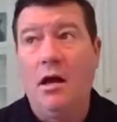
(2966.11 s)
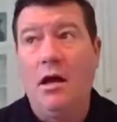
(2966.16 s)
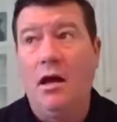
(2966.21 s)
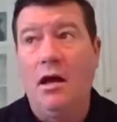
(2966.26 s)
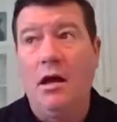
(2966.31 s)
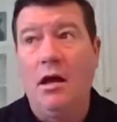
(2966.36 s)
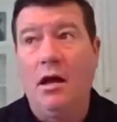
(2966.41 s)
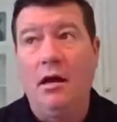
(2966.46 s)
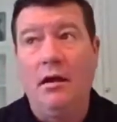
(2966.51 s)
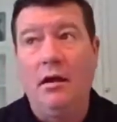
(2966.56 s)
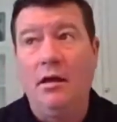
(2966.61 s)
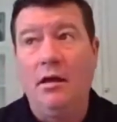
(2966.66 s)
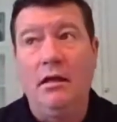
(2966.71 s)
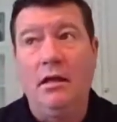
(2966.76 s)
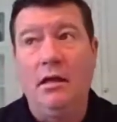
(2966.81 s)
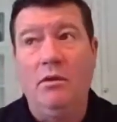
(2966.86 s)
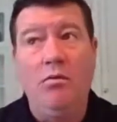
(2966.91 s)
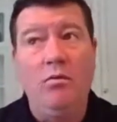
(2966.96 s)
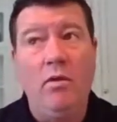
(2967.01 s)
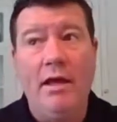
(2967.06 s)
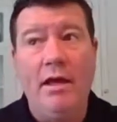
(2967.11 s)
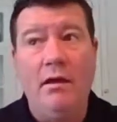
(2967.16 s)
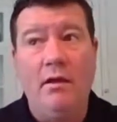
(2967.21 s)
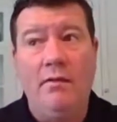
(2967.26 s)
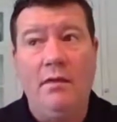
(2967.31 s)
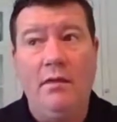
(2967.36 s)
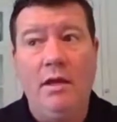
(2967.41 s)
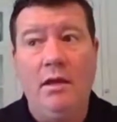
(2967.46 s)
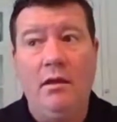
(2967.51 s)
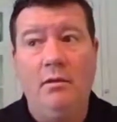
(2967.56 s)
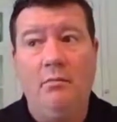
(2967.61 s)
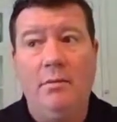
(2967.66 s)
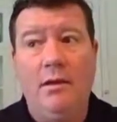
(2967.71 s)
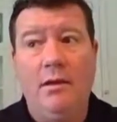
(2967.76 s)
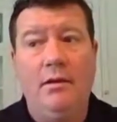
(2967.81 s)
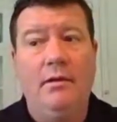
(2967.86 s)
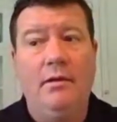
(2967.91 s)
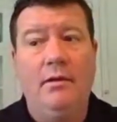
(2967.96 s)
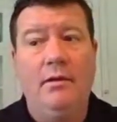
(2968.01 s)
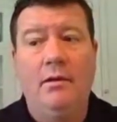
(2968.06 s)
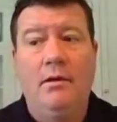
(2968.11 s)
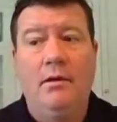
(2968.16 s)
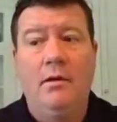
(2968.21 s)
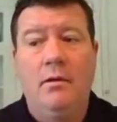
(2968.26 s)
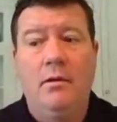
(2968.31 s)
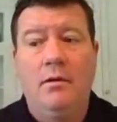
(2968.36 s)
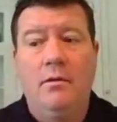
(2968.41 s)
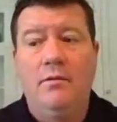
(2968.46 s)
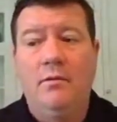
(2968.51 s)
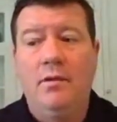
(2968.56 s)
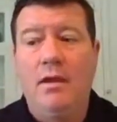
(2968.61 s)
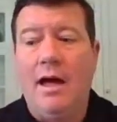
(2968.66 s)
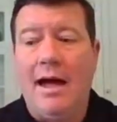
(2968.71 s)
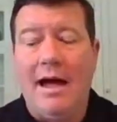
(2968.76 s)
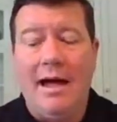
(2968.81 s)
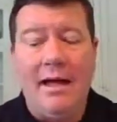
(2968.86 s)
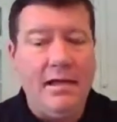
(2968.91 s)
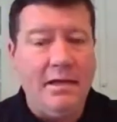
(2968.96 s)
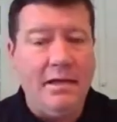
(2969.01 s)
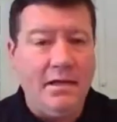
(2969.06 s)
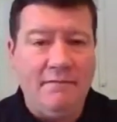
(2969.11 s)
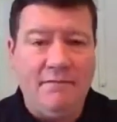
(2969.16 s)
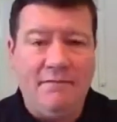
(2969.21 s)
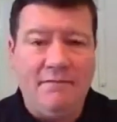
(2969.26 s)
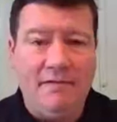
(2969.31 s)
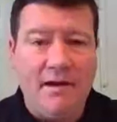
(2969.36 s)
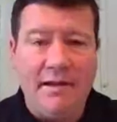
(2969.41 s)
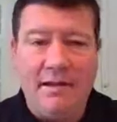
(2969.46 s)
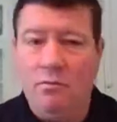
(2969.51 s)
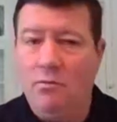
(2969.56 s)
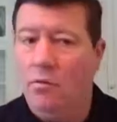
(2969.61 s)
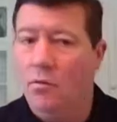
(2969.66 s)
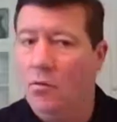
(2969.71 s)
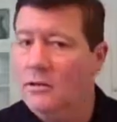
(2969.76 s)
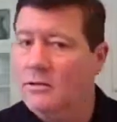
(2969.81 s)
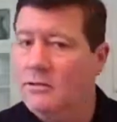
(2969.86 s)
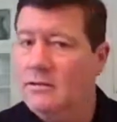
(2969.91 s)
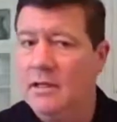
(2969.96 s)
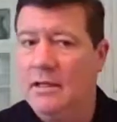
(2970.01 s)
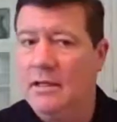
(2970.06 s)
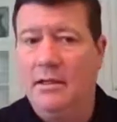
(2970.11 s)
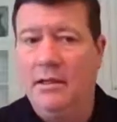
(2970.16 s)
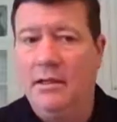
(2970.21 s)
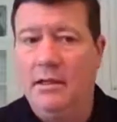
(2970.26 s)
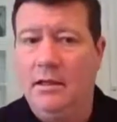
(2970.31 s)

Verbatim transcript: uh, it weighed on them. And the IED fight was